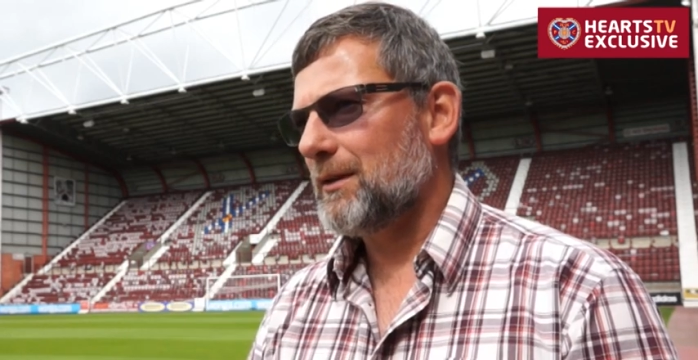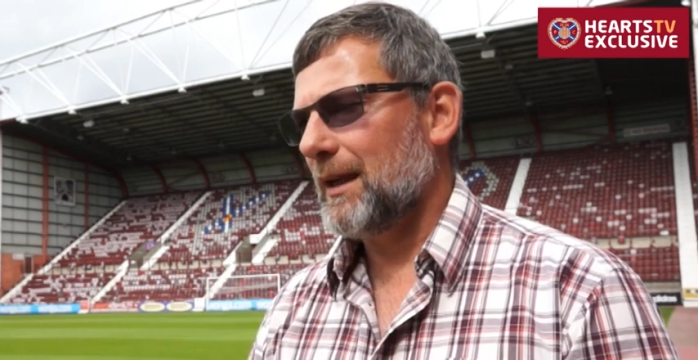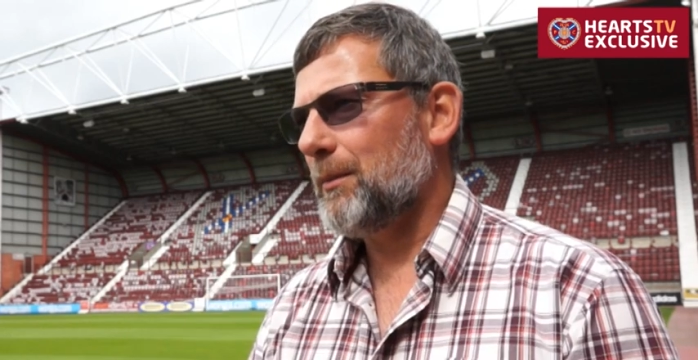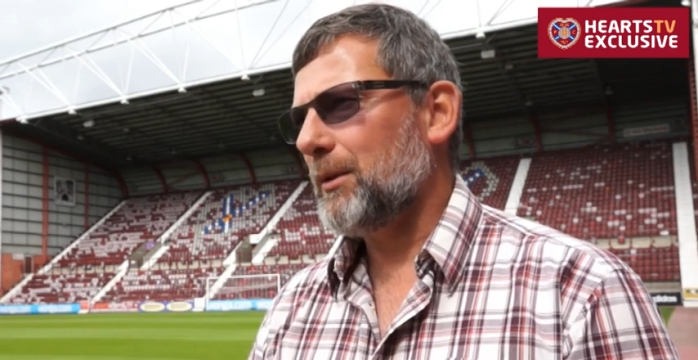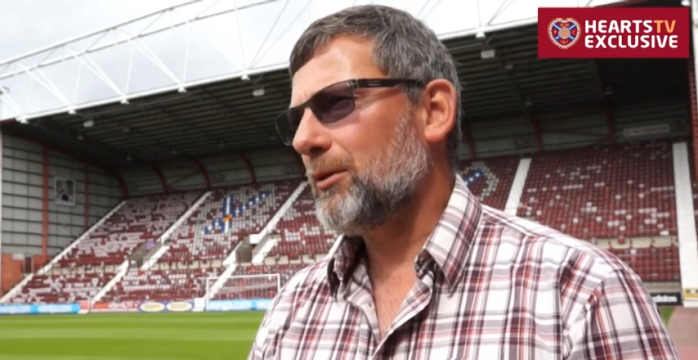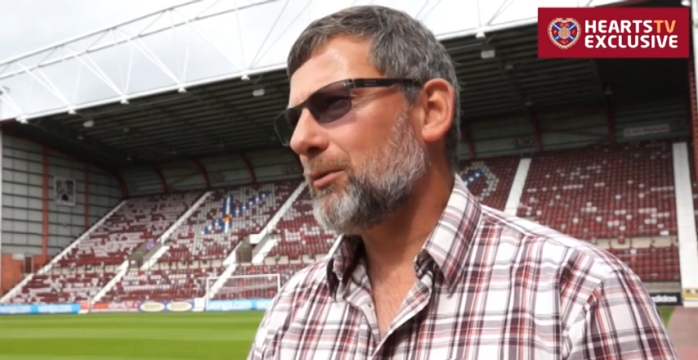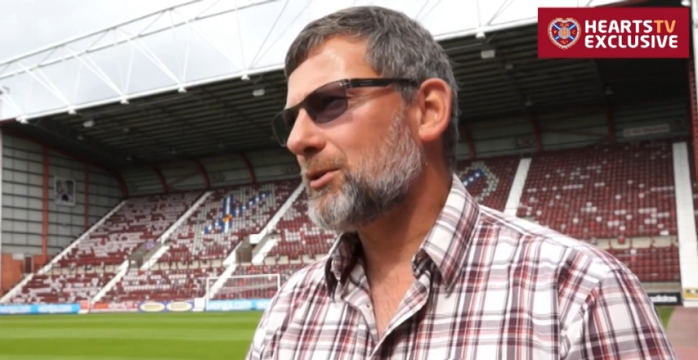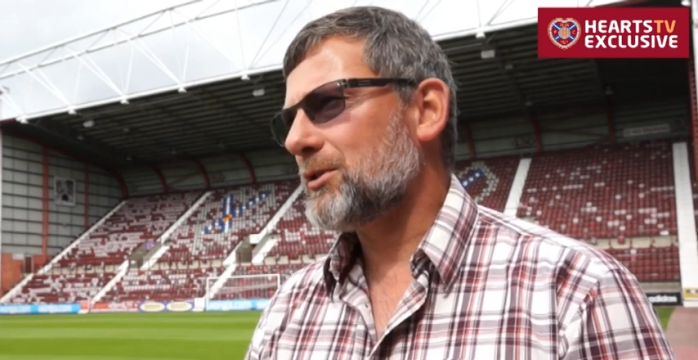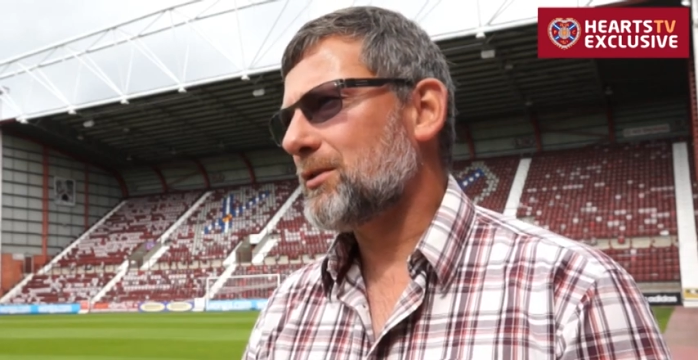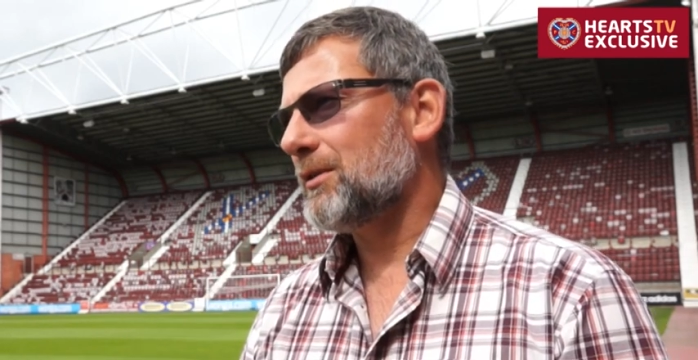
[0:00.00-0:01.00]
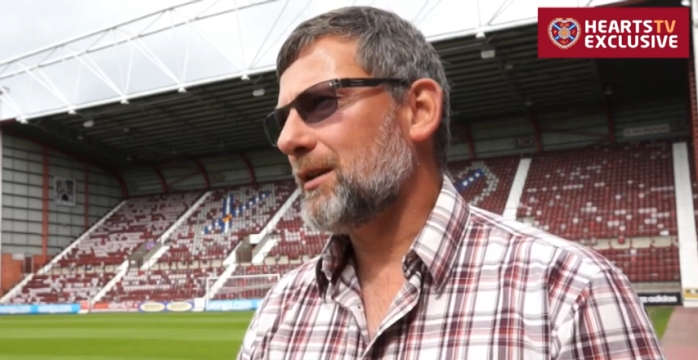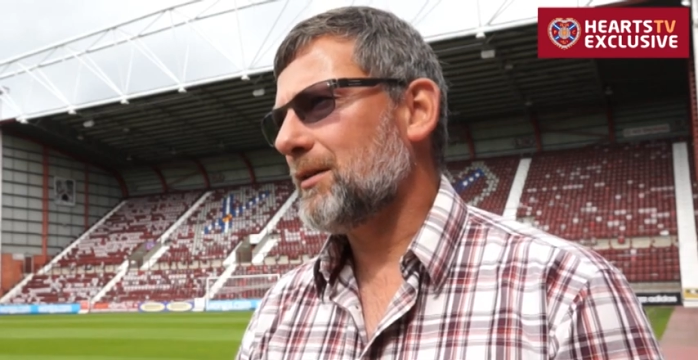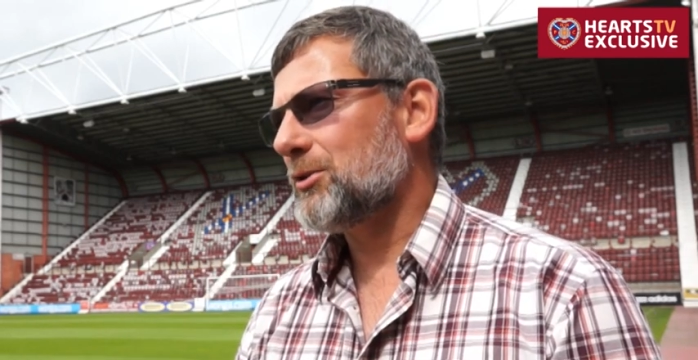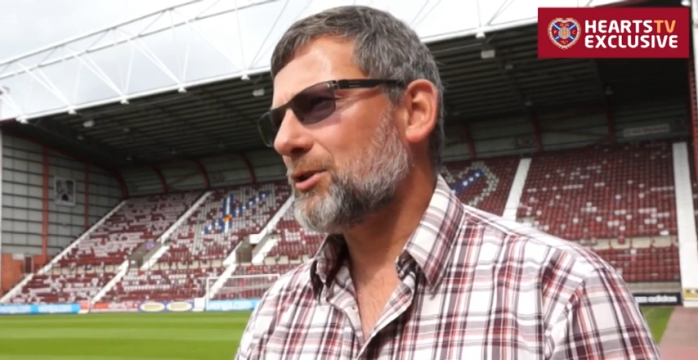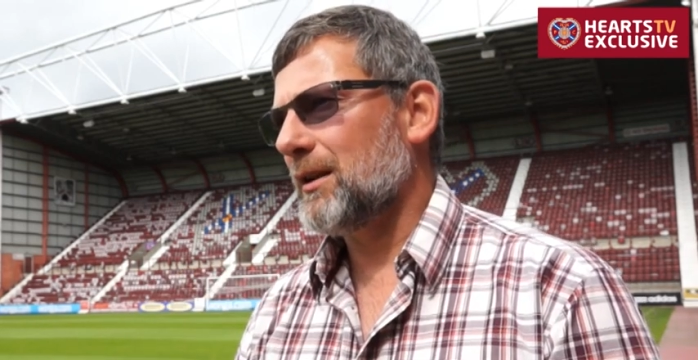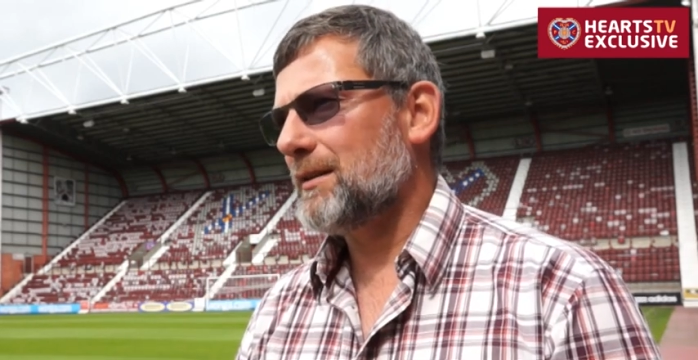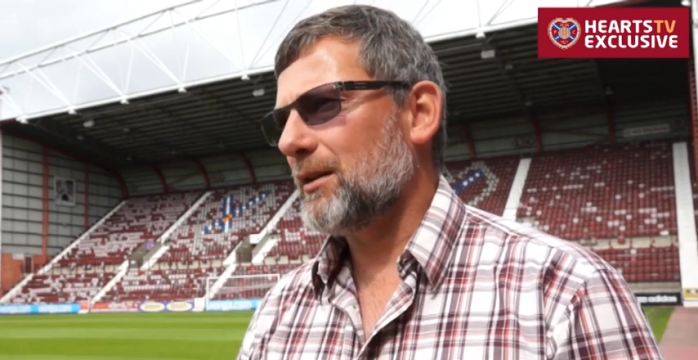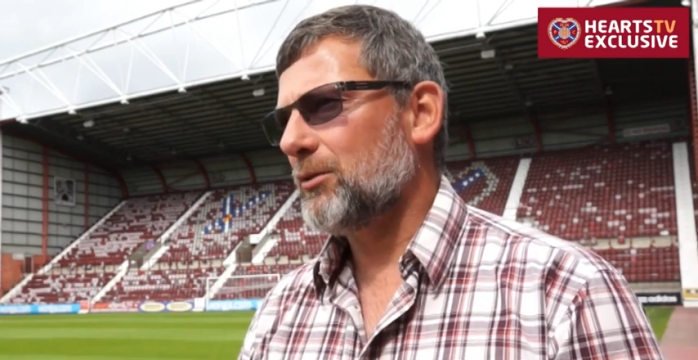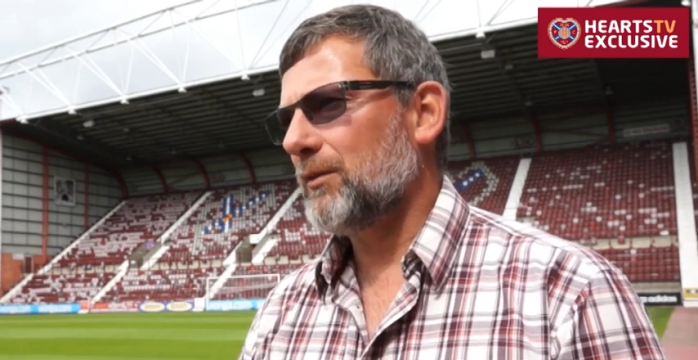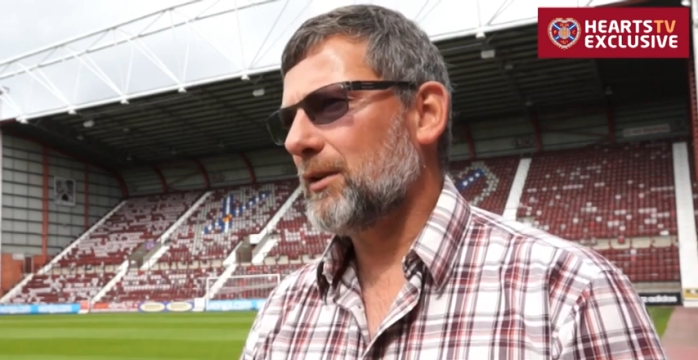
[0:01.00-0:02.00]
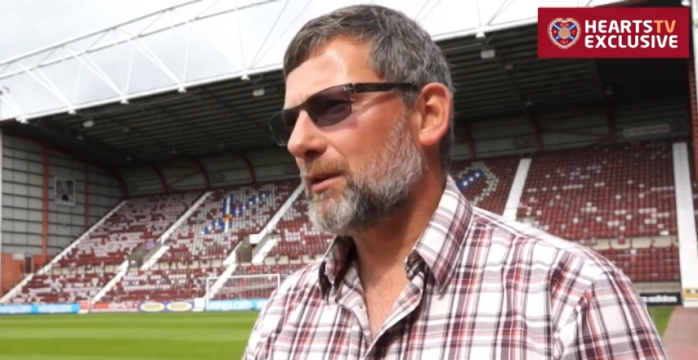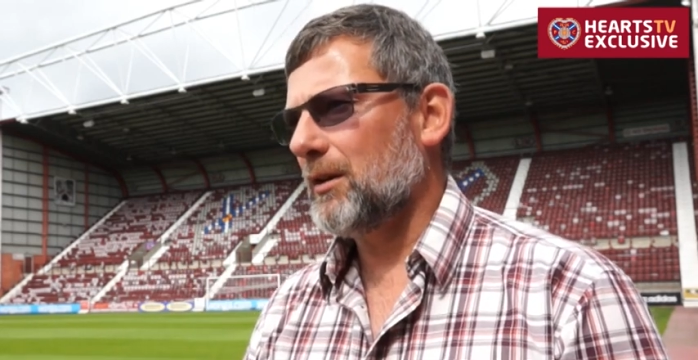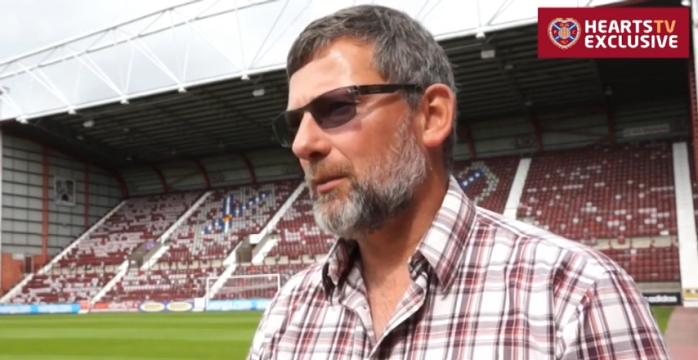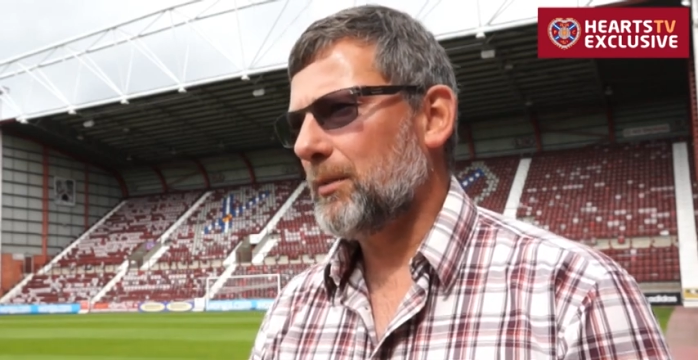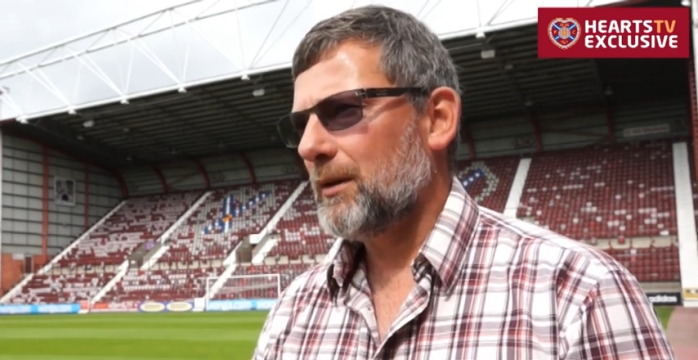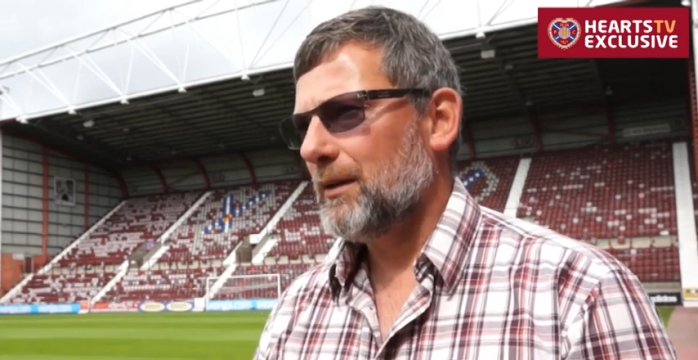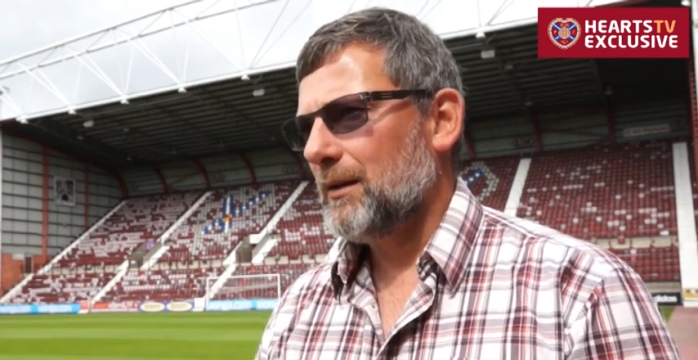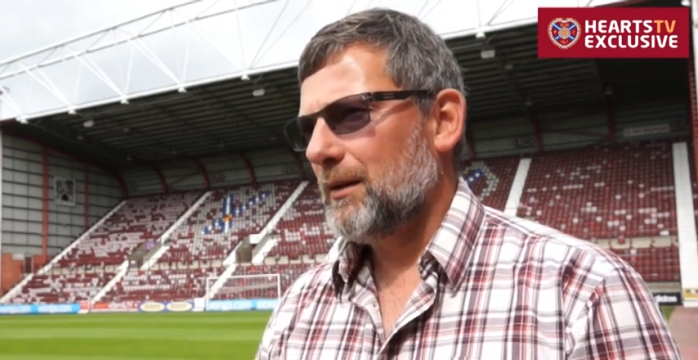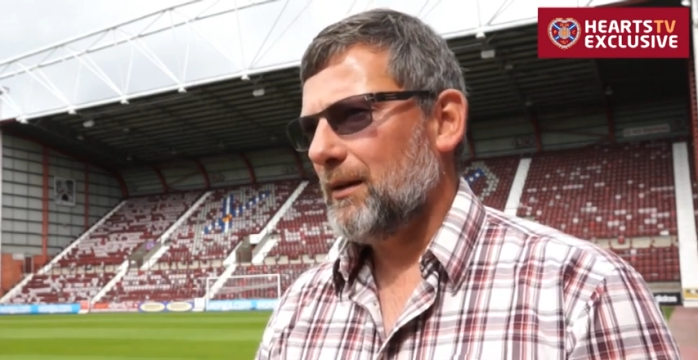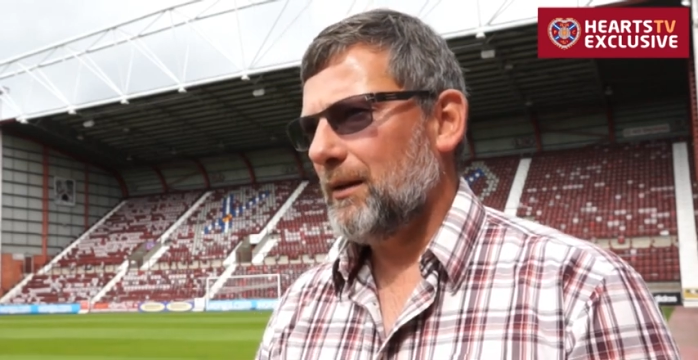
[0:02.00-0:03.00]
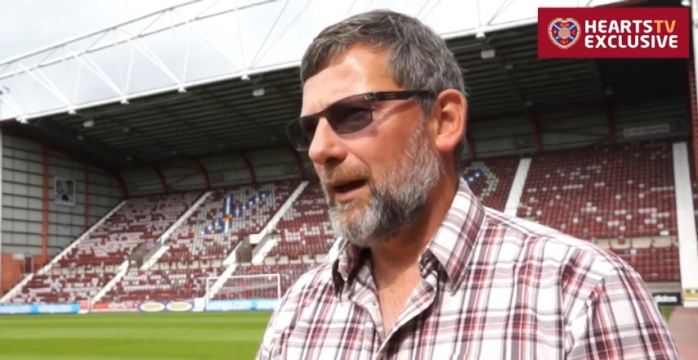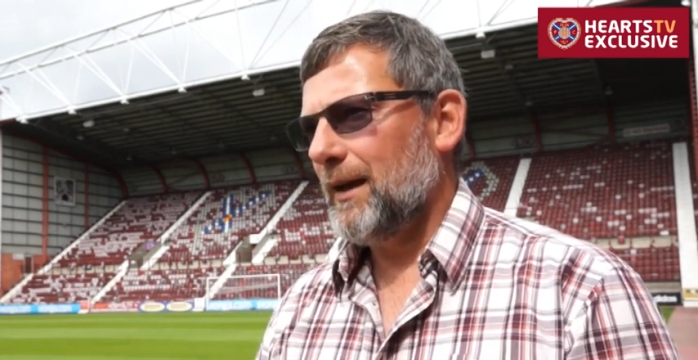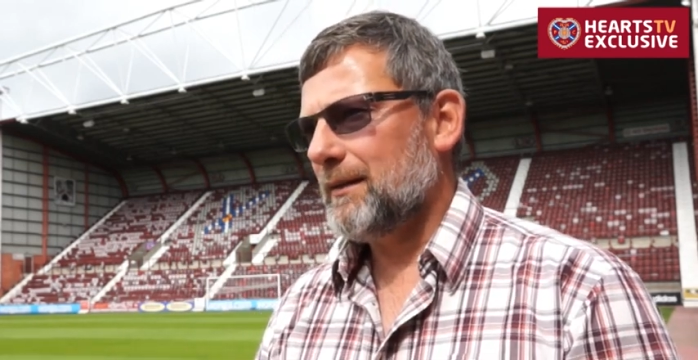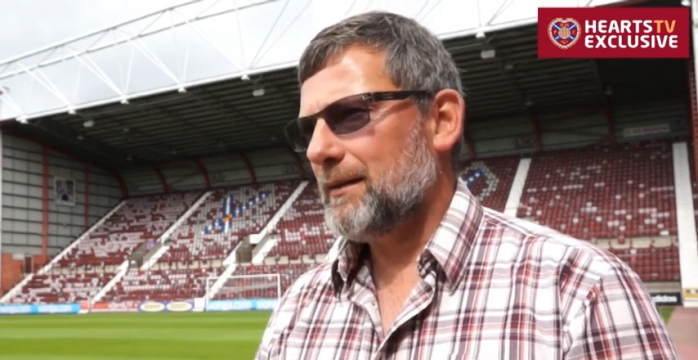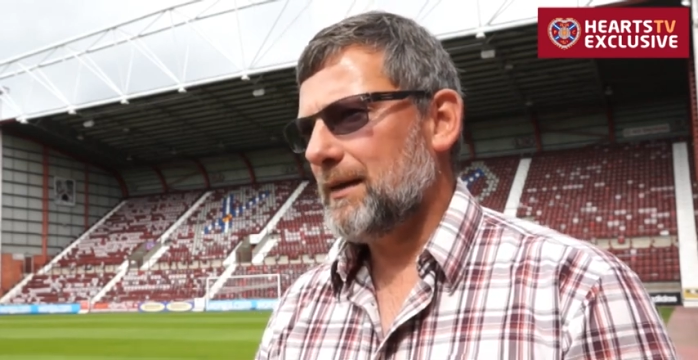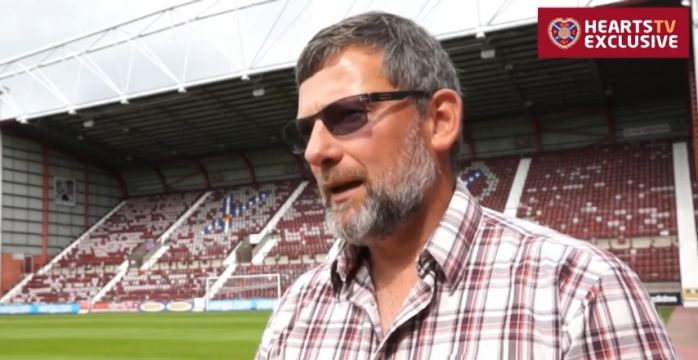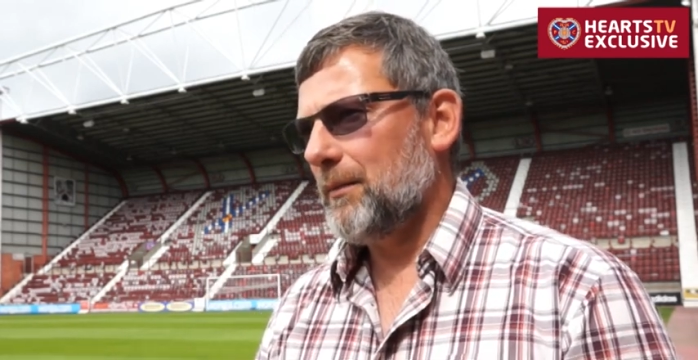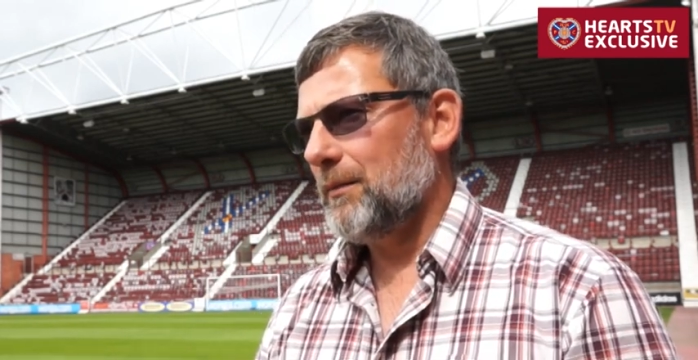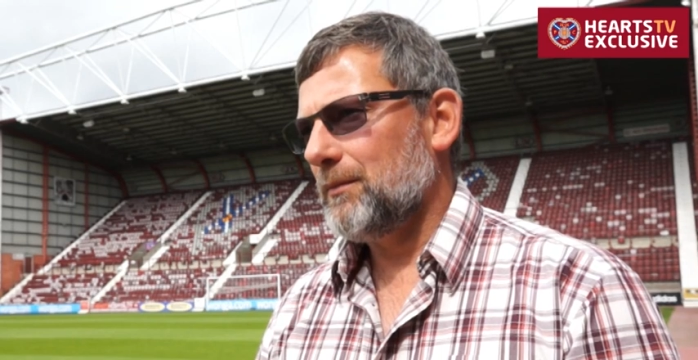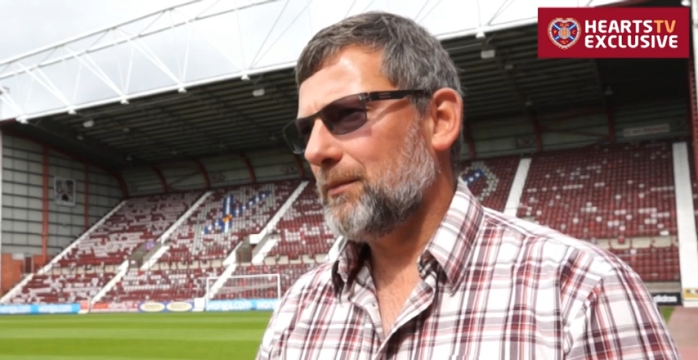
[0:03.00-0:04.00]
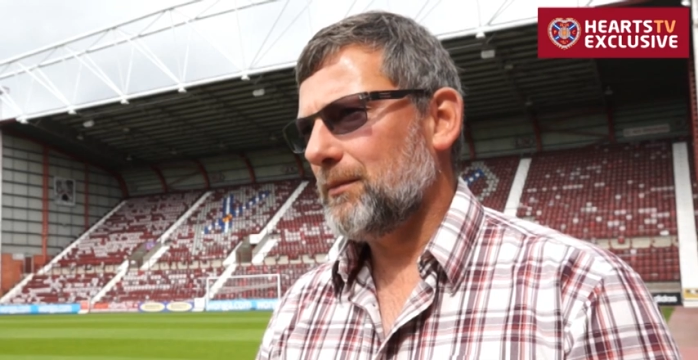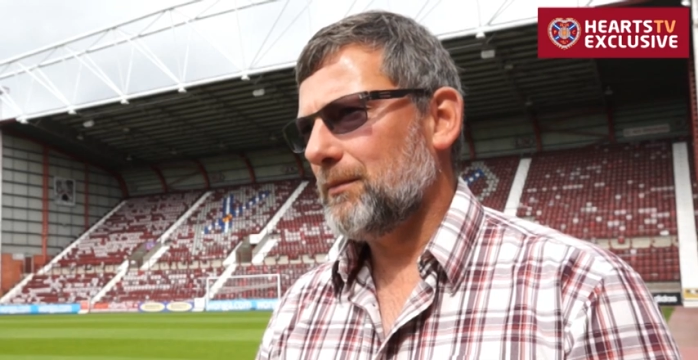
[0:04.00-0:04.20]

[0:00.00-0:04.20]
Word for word: to anybody who was uh, was trying to take over the club that um,